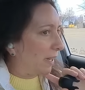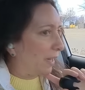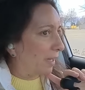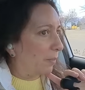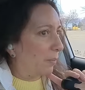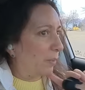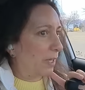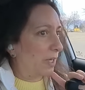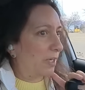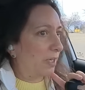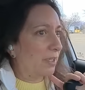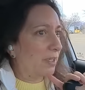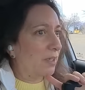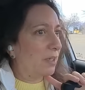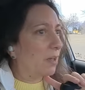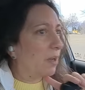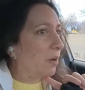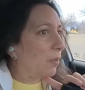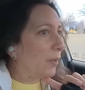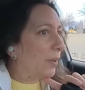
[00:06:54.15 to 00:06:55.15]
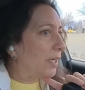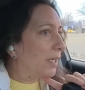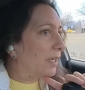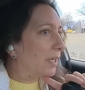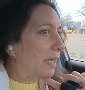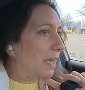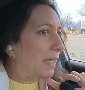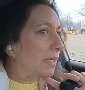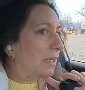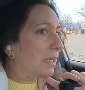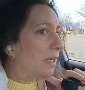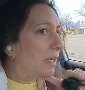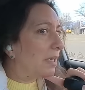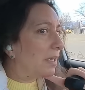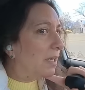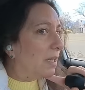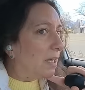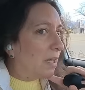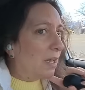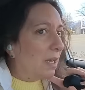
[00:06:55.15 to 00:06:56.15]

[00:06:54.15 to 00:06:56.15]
like barely snowing, lightly,